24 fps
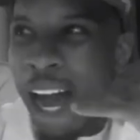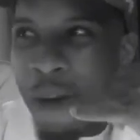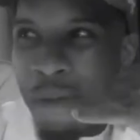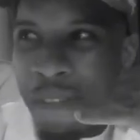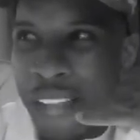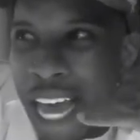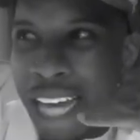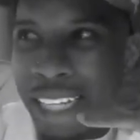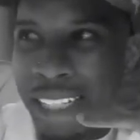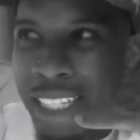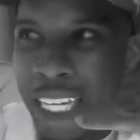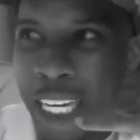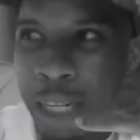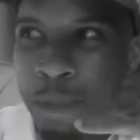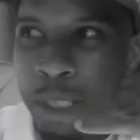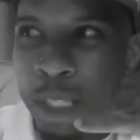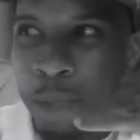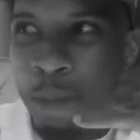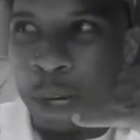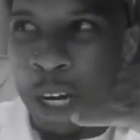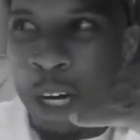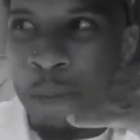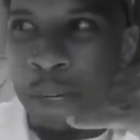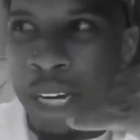found that
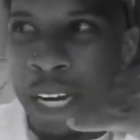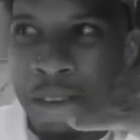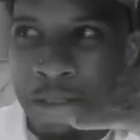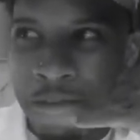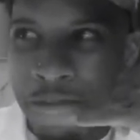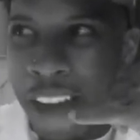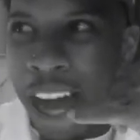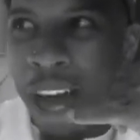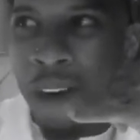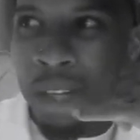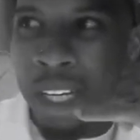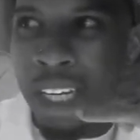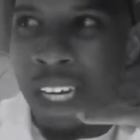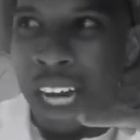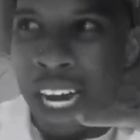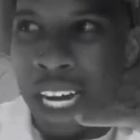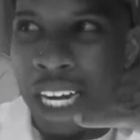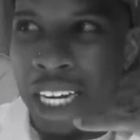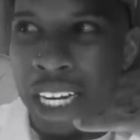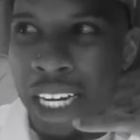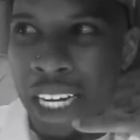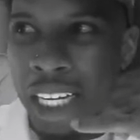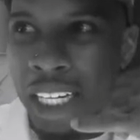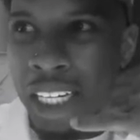same Suburban and
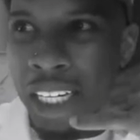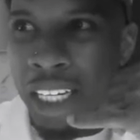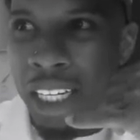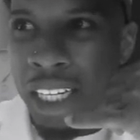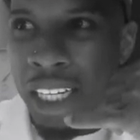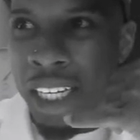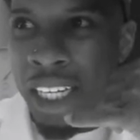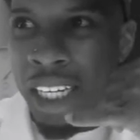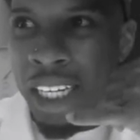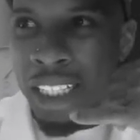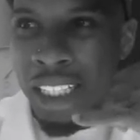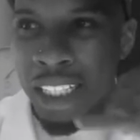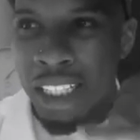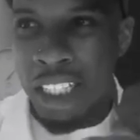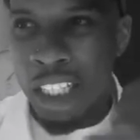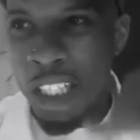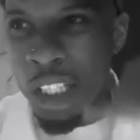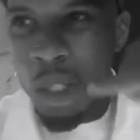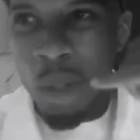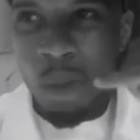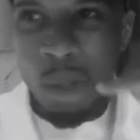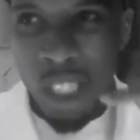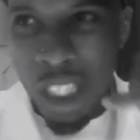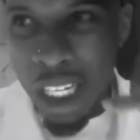found a gun in it,
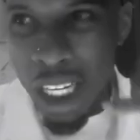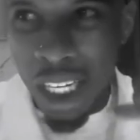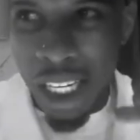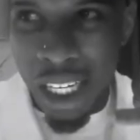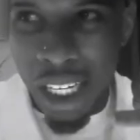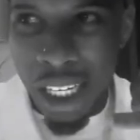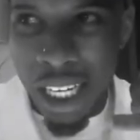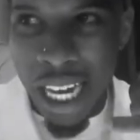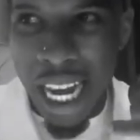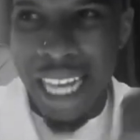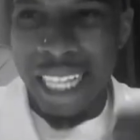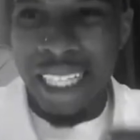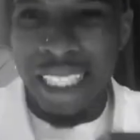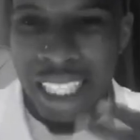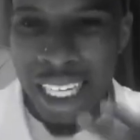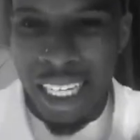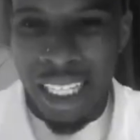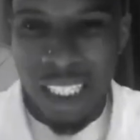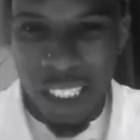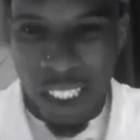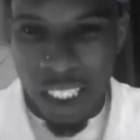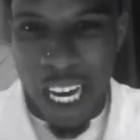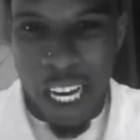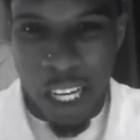see you leaking,
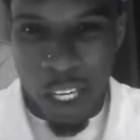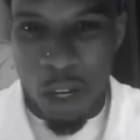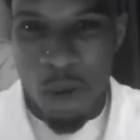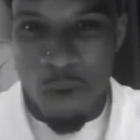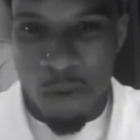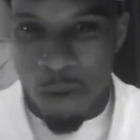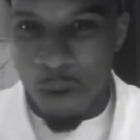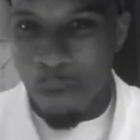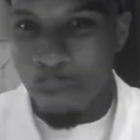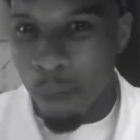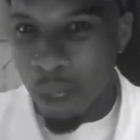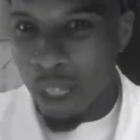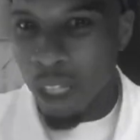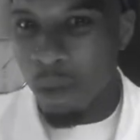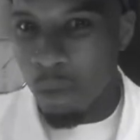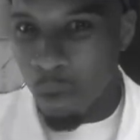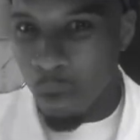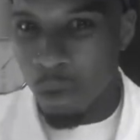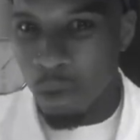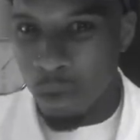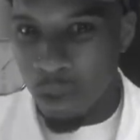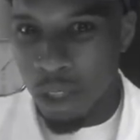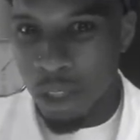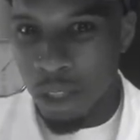and didn't check you for
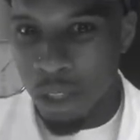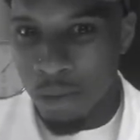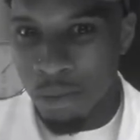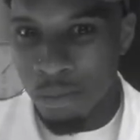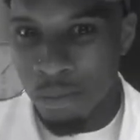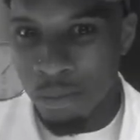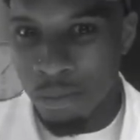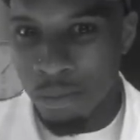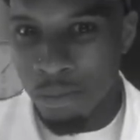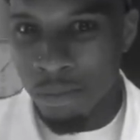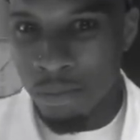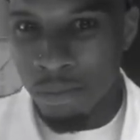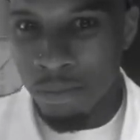bullet wounds?